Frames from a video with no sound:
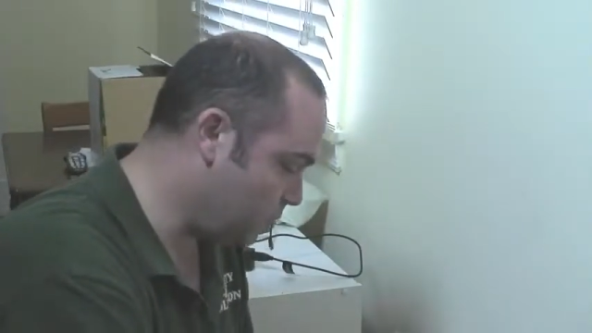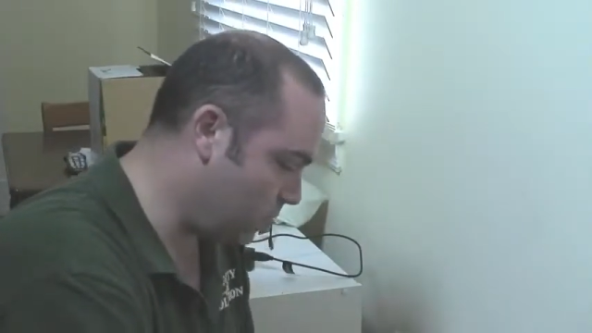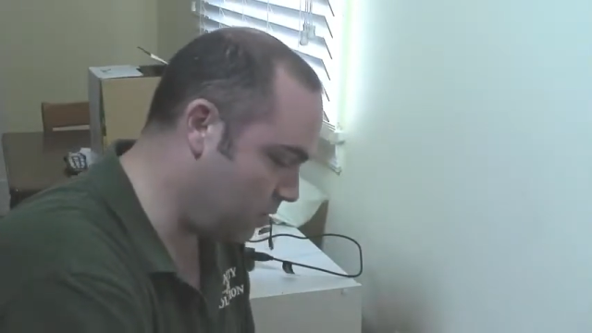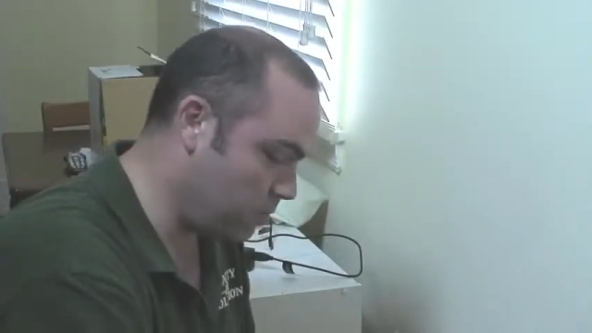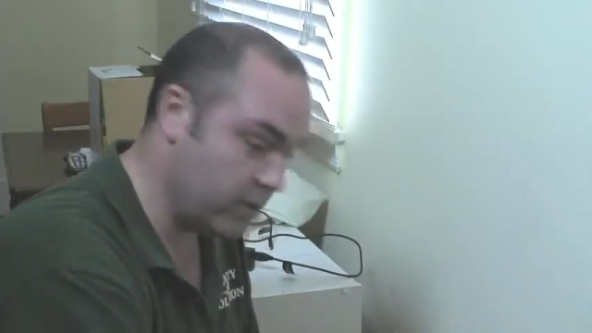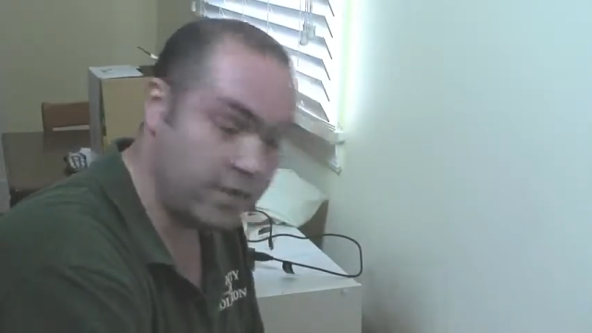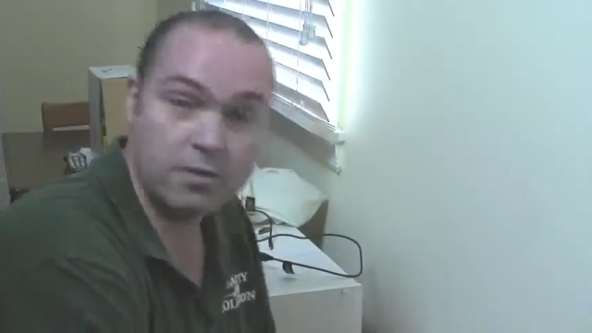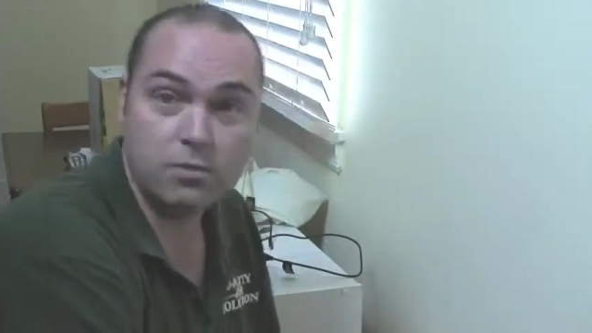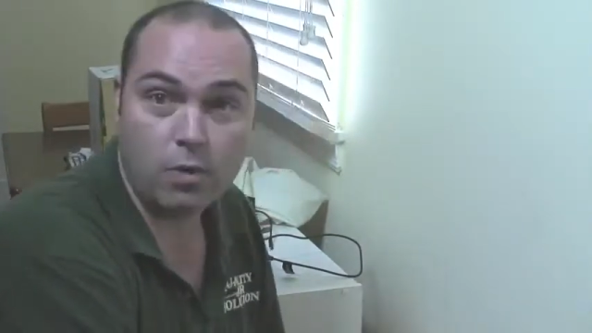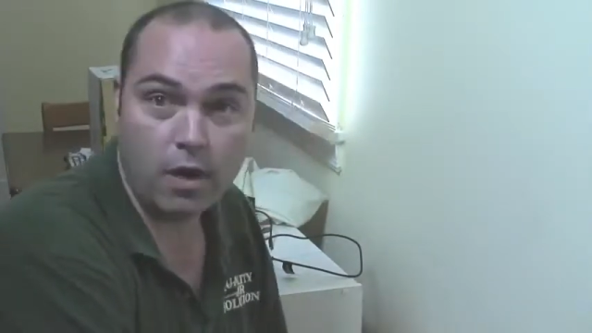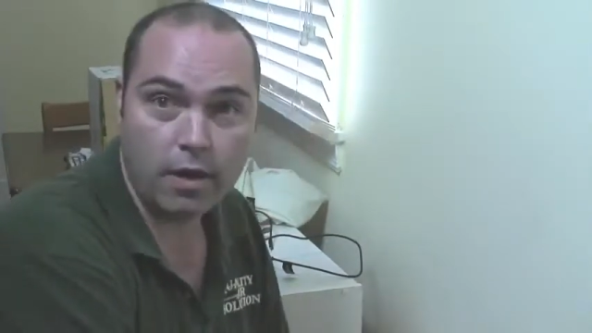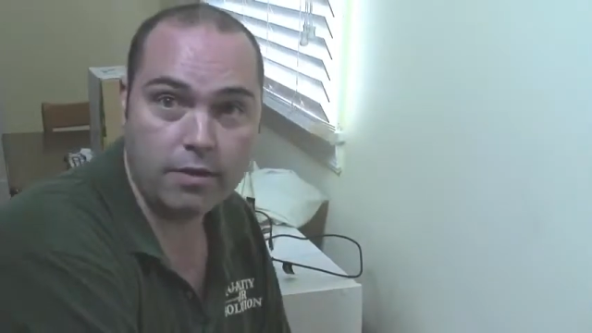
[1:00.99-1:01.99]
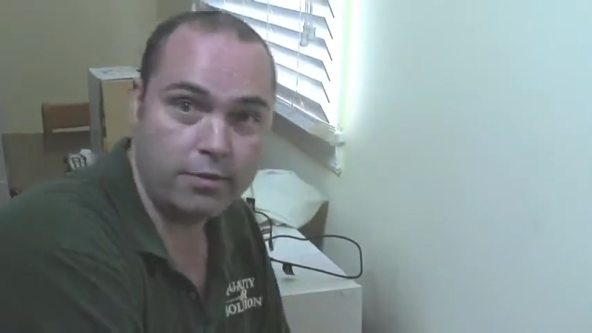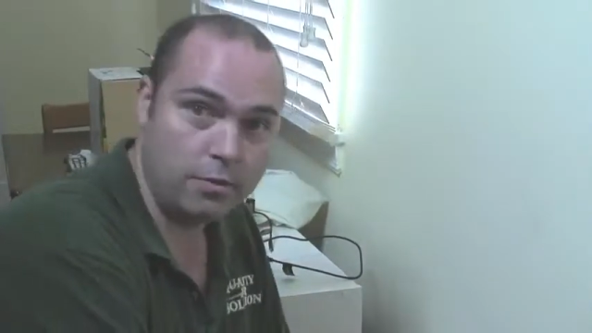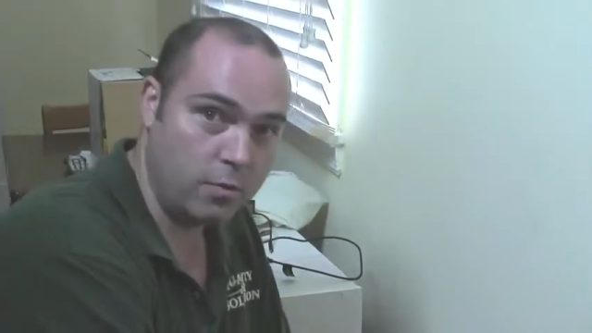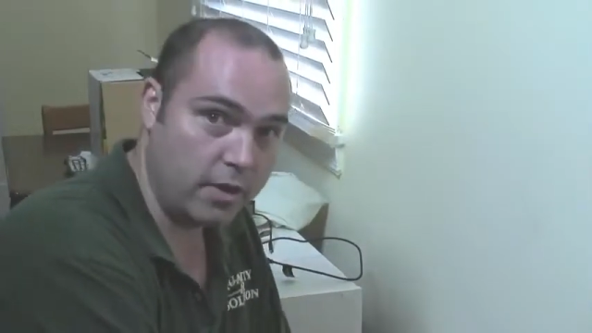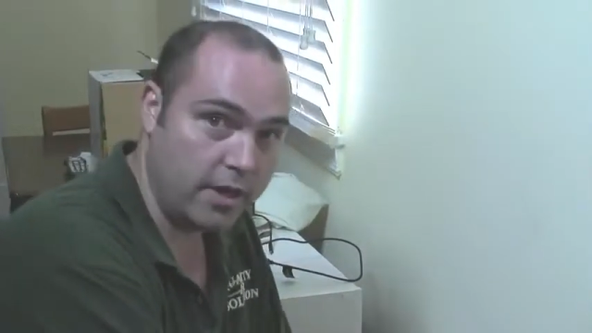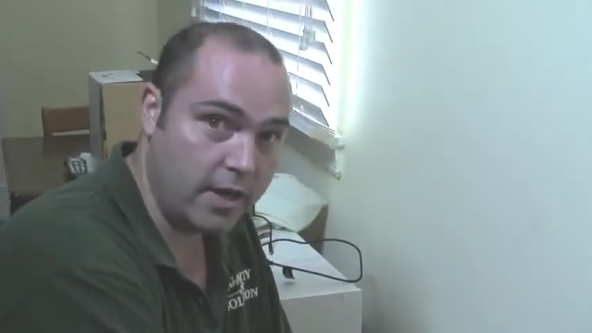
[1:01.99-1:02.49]
is one of the reasons why
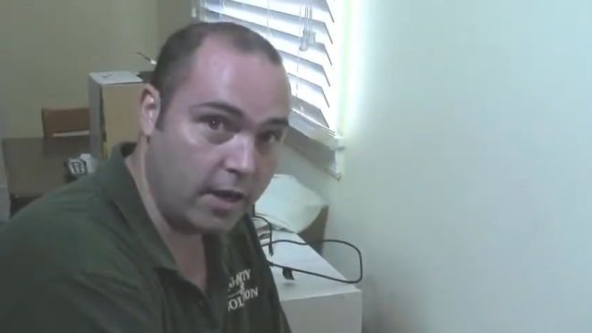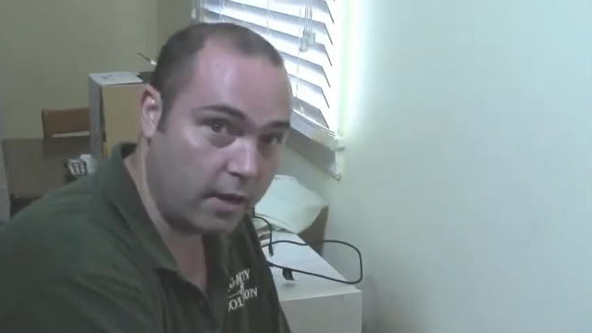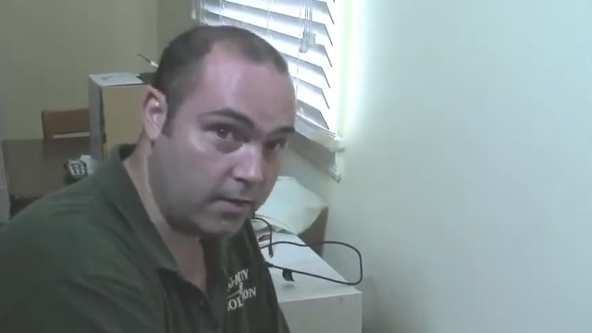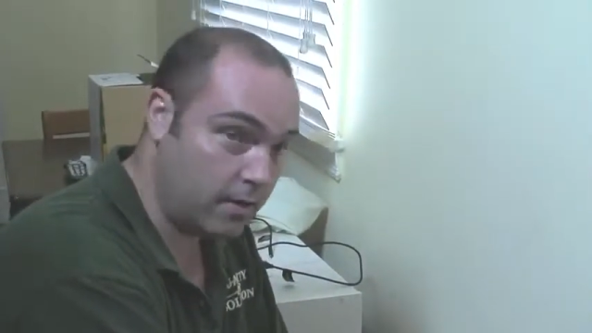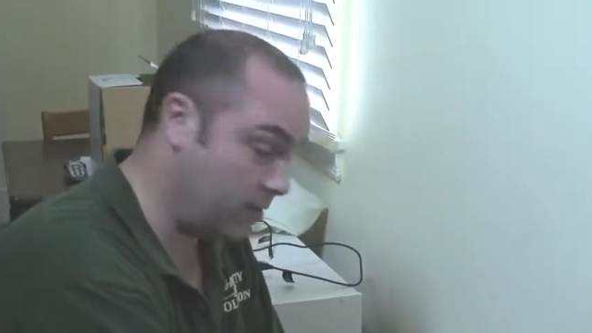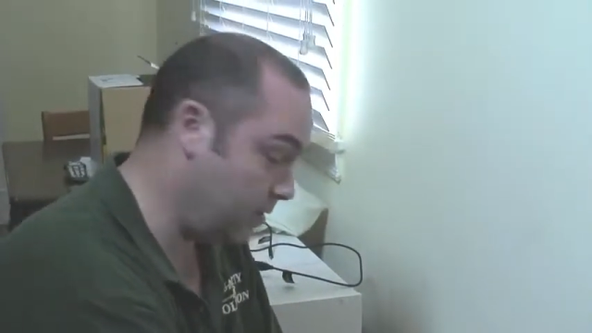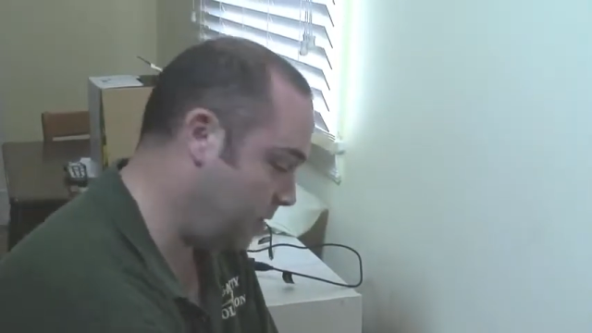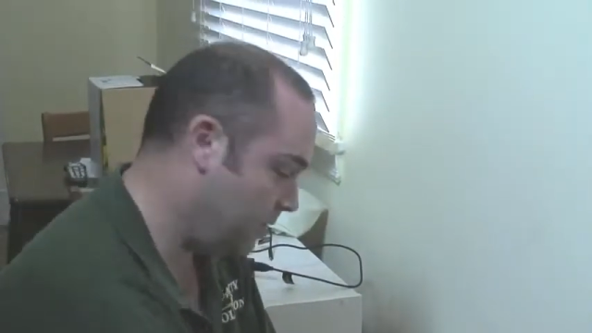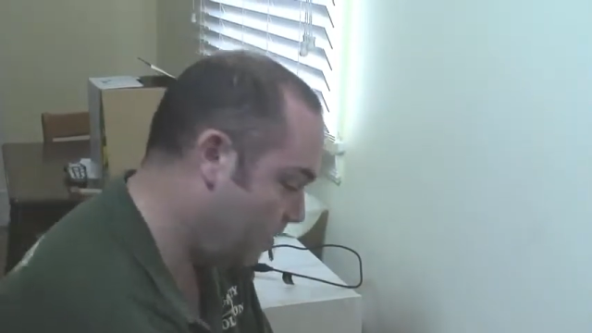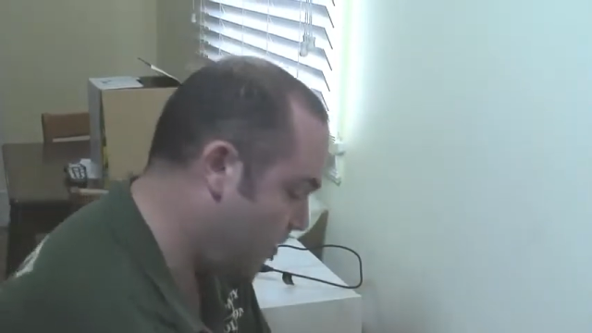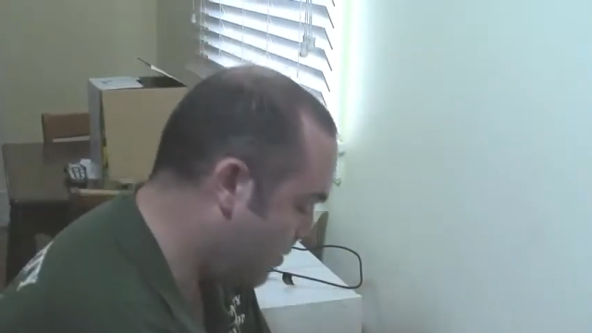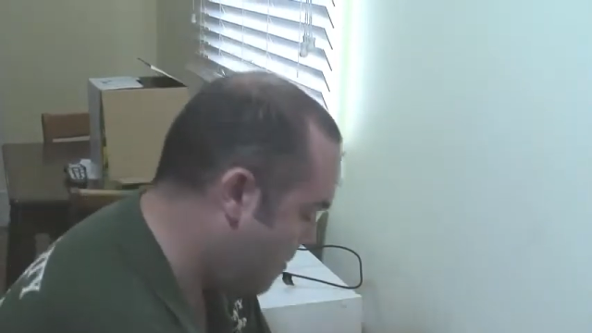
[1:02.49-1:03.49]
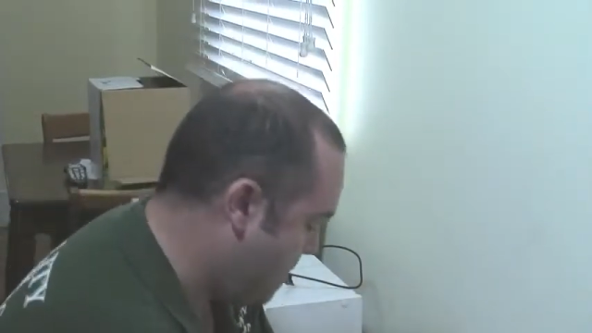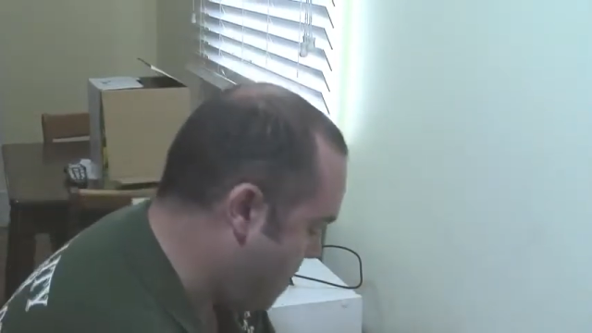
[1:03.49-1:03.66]
you want to get air duct cleaning done.